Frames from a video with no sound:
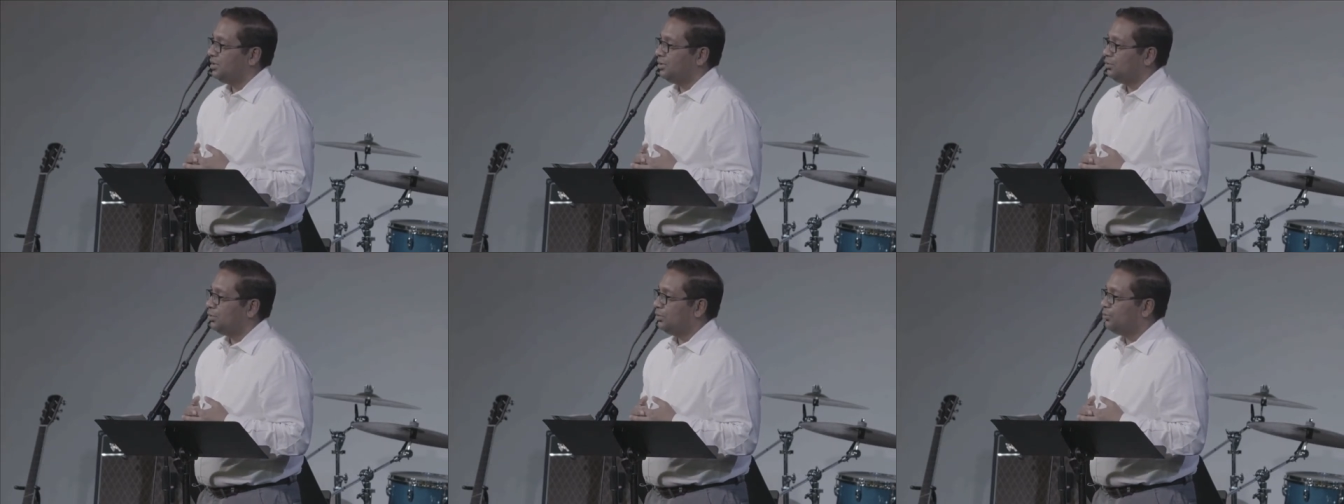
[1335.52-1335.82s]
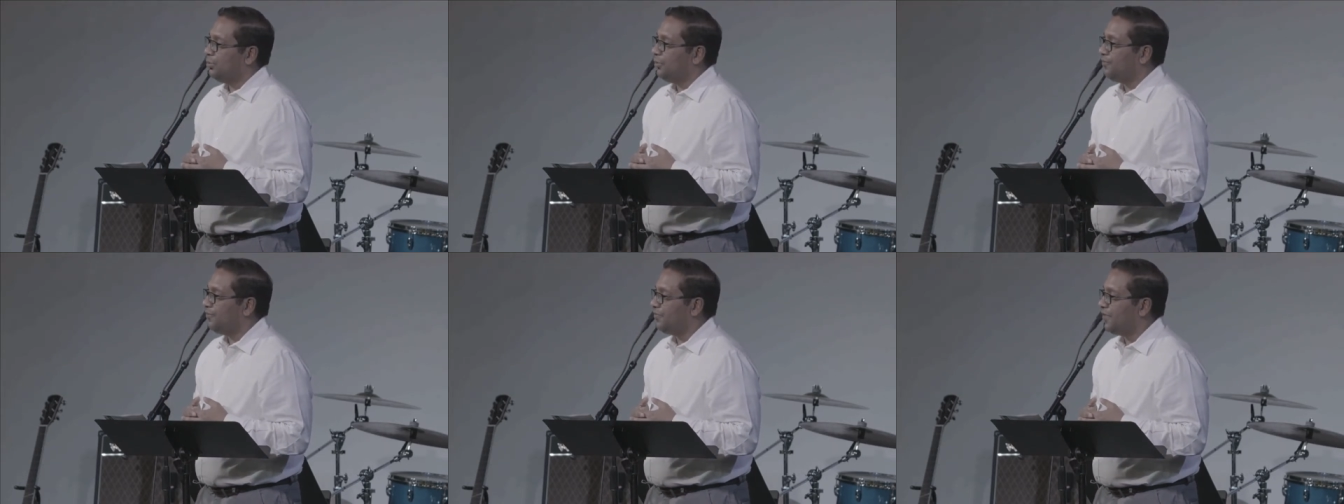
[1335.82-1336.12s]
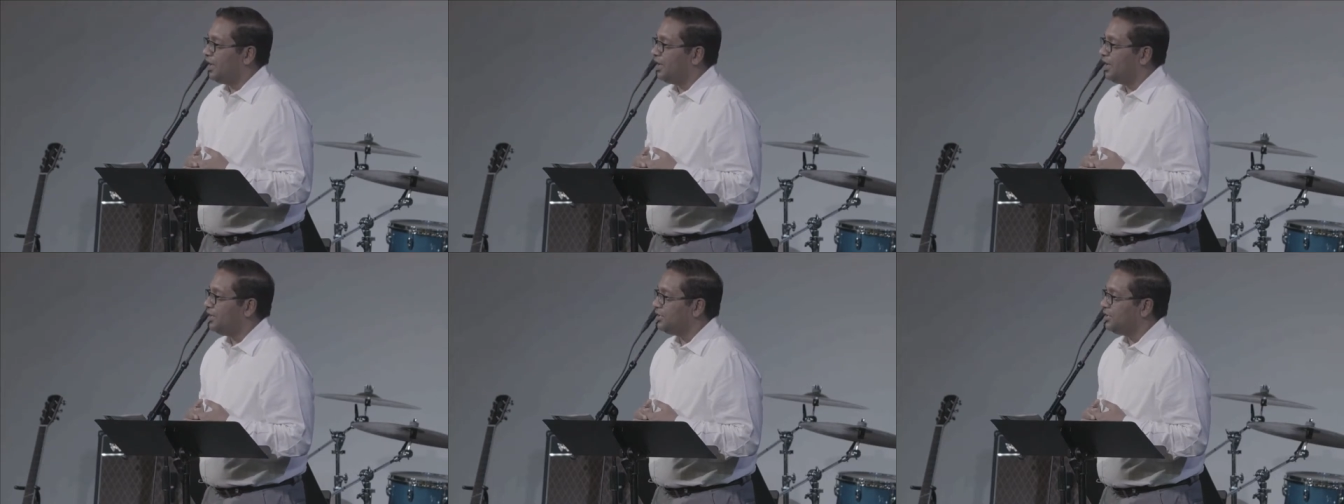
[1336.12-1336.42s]
when we
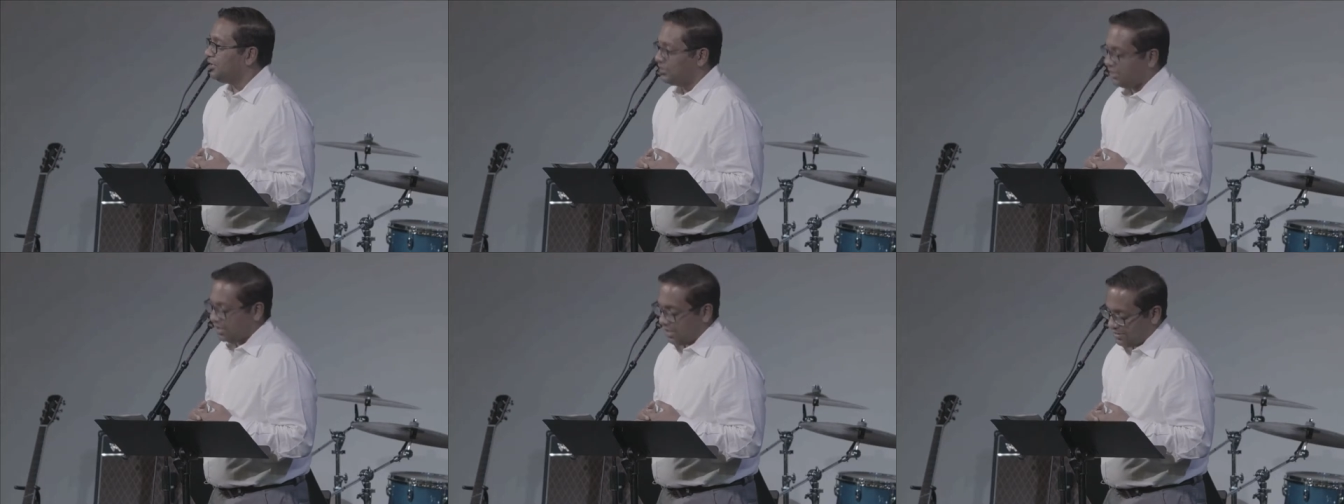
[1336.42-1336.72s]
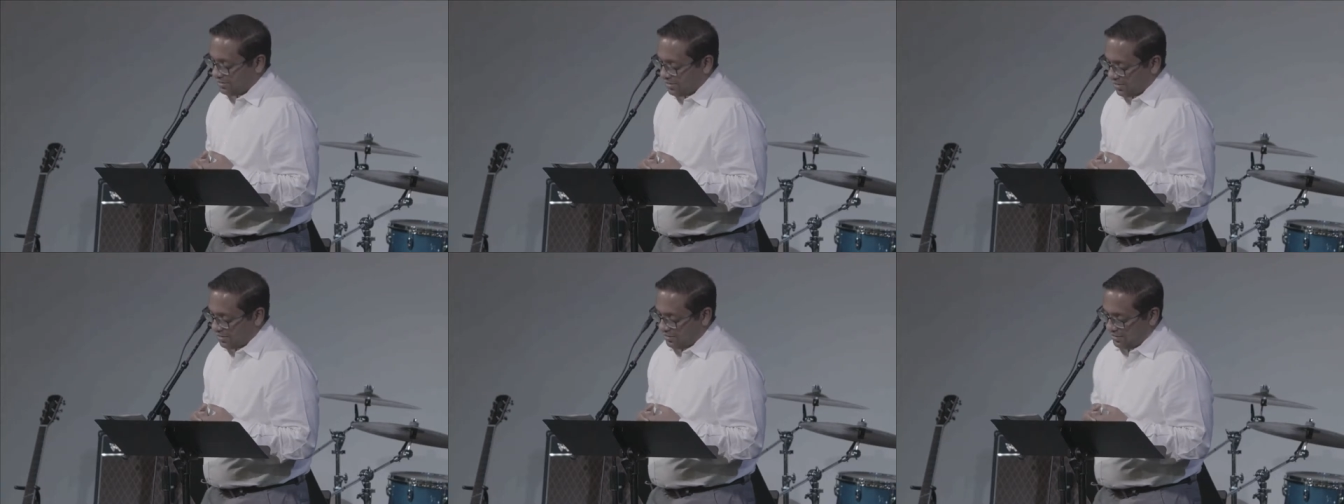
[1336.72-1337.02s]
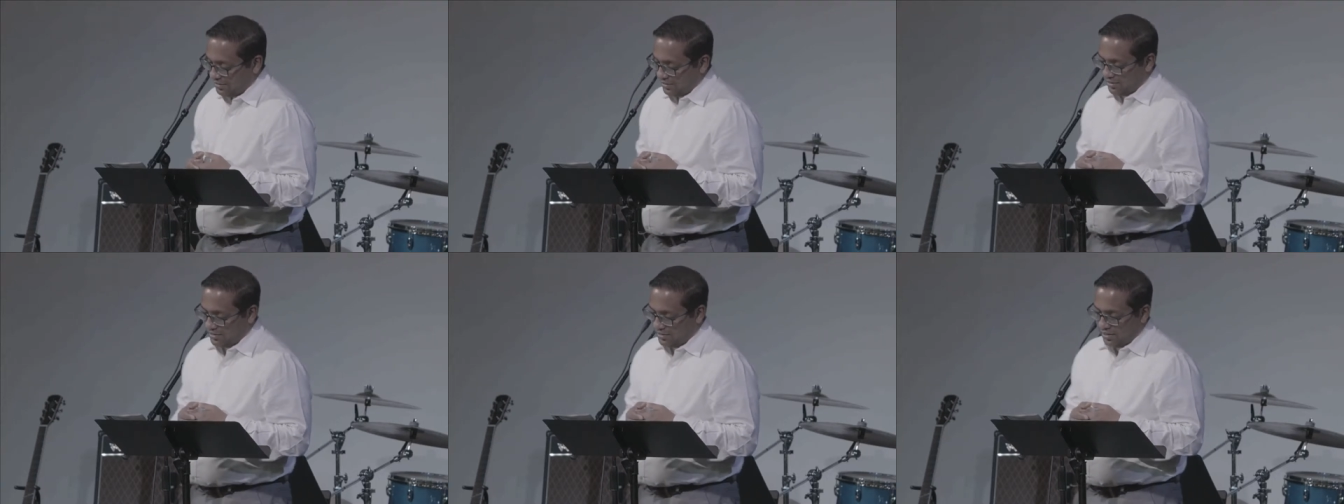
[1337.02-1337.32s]
find our
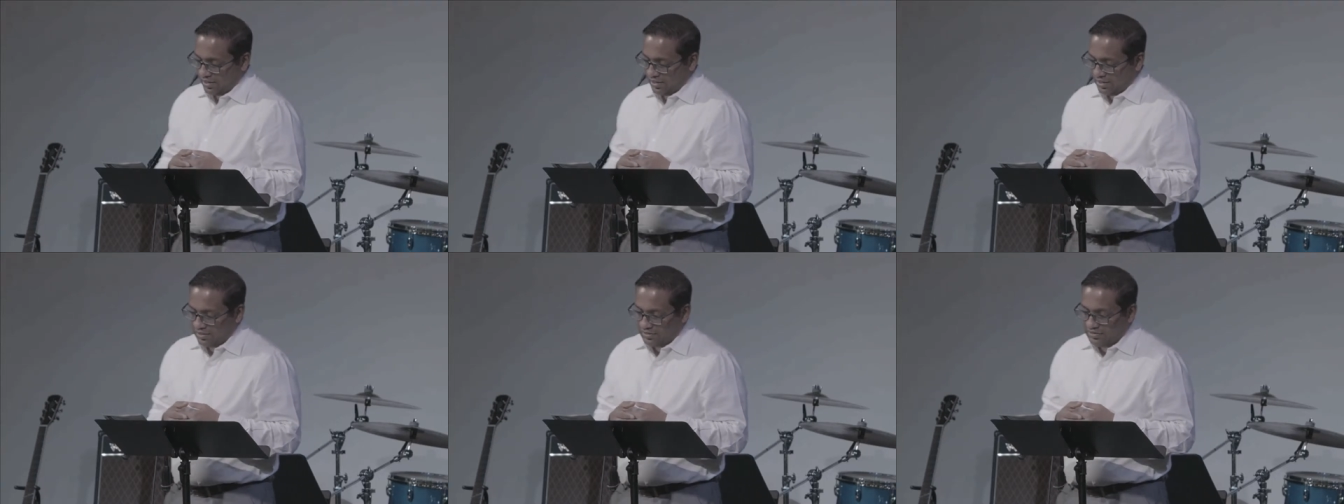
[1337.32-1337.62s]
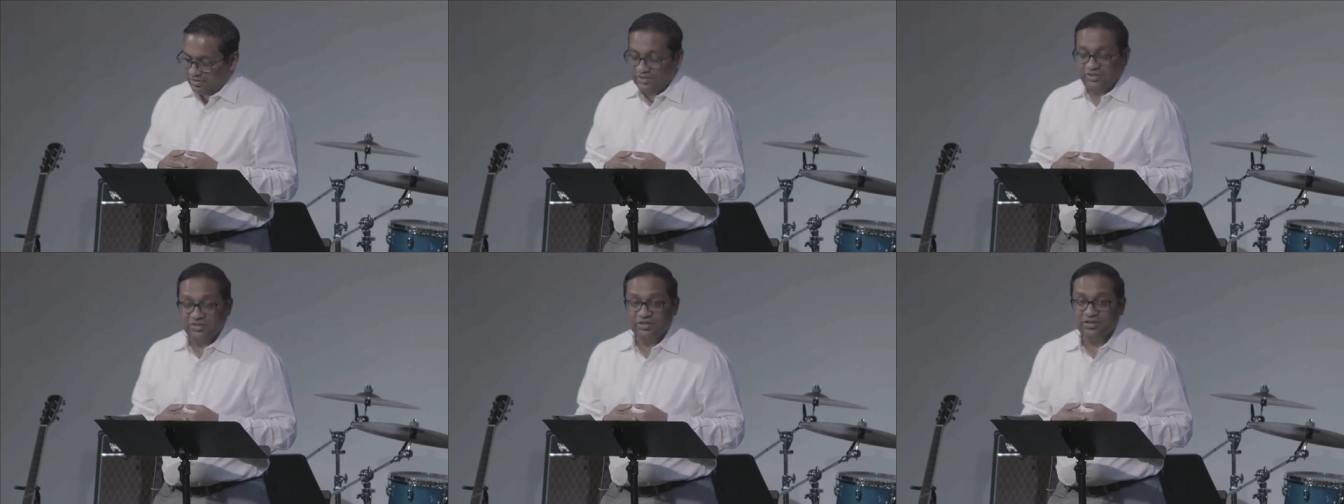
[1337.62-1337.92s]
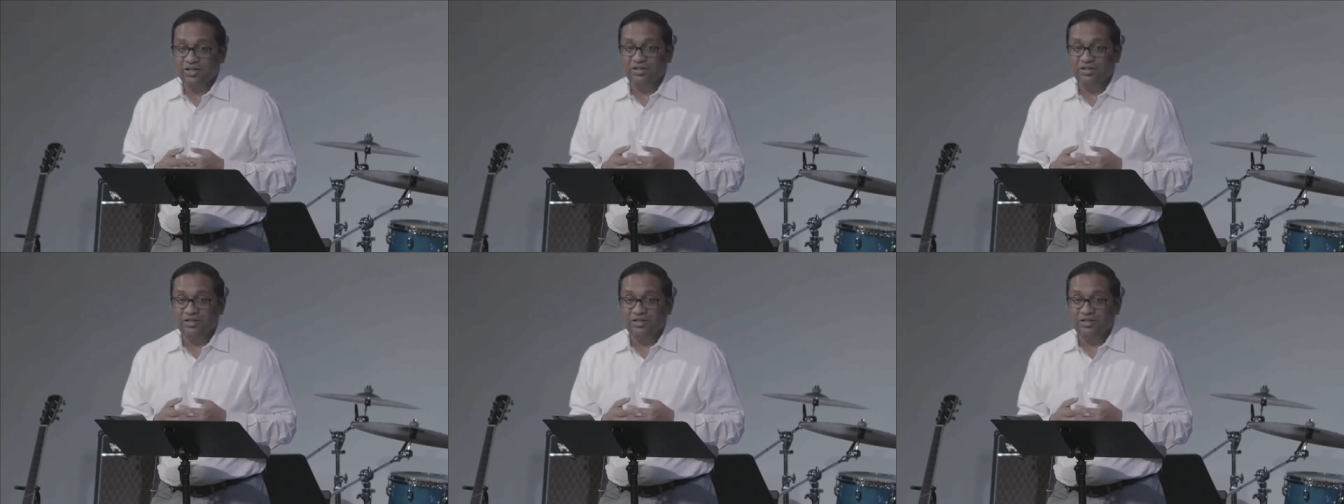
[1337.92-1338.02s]
identity in Jesus.